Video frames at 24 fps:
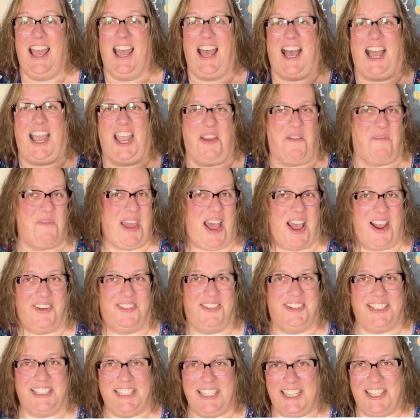I am not
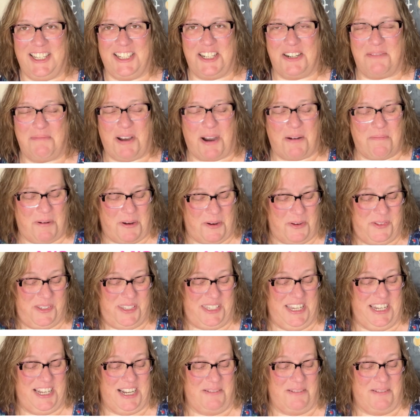really good about posting.